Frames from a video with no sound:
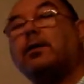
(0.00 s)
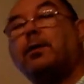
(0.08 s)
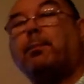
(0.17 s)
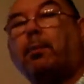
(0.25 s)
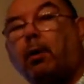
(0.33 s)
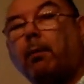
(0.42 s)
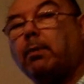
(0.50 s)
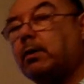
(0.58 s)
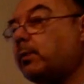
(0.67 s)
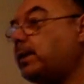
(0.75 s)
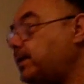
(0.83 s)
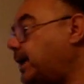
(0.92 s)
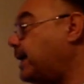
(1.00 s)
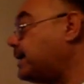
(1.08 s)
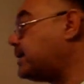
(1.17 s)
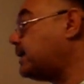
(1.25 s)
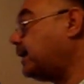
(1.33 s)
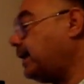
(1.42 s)
The problem with
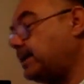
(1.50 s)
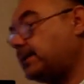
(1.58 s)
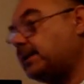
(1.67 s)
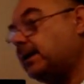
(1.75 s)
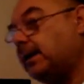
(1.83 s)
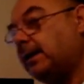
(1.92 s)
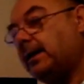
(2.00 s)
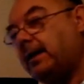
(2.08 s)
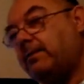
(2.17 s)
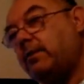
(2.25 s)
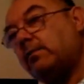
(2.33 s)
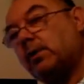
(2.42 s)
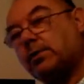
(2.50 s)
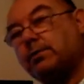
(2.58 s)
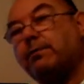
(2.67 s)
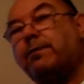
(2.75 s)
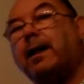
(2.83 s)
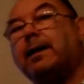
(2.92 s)
this is if you've got
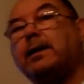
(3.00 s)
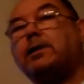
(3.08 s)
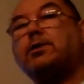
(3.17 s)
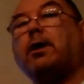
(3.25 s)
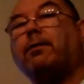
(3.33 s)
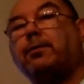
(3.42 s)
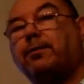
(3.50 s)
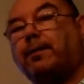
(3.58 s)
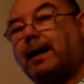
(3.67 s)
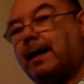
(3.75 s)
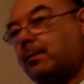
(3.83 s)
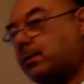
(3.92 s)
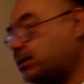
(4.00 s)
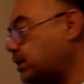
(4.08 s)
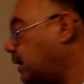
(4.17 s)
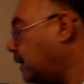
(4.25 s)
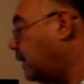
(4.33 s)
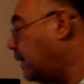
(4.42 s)
some fairly soft fibres,